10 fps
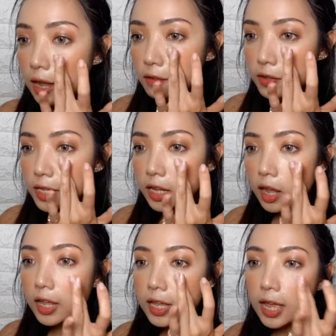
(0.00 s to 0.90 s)
I feel like
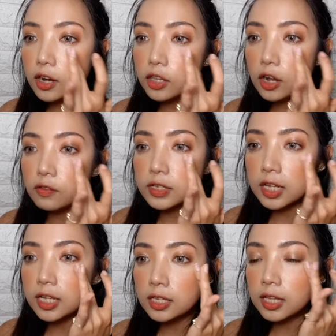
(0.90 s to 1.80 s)
I get a lot of
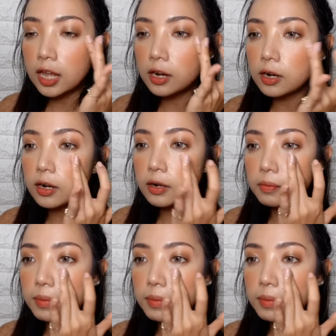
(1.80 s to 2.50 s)
skincare